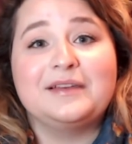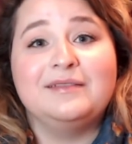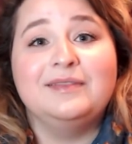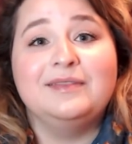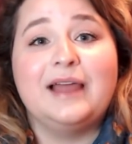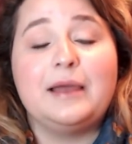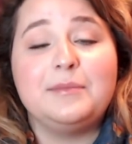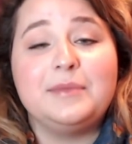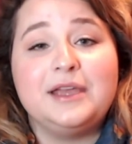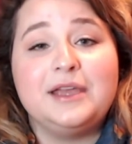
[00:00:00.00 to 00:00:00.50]

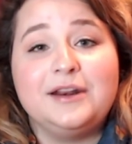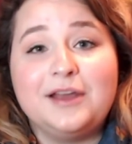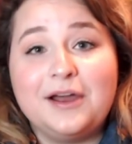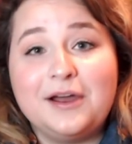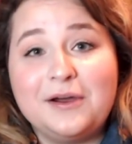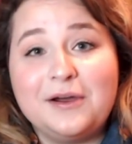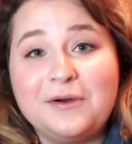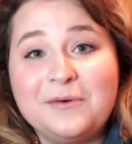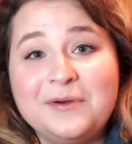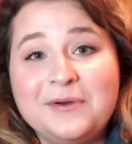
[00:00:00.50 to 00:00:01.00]
Let me
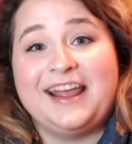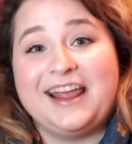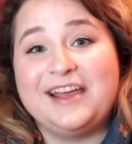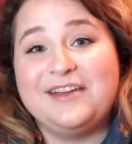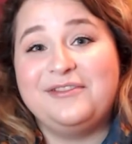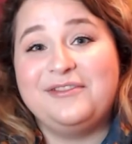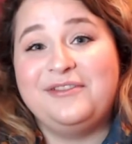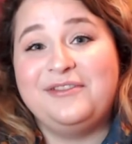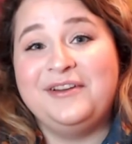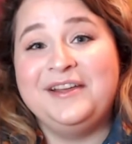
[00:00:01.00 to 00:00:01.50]
know if
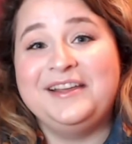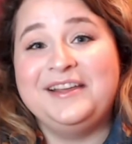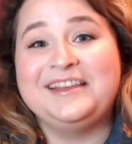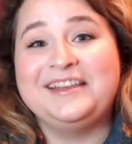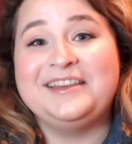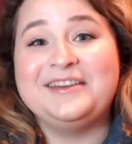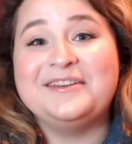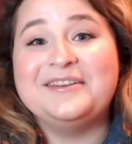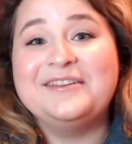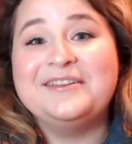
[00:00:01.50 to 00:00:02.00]

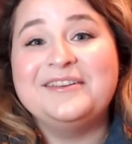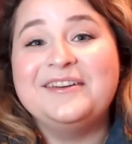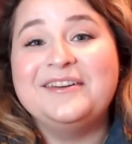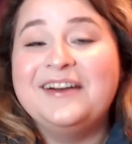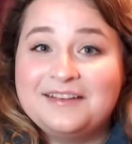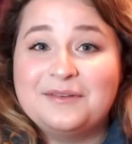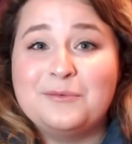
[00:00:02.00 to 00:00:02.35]
you